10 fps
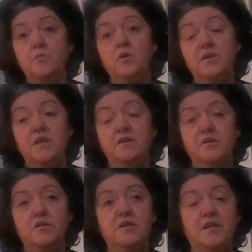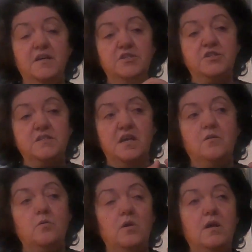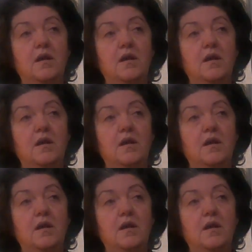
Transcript: It wasn't getting good connection. So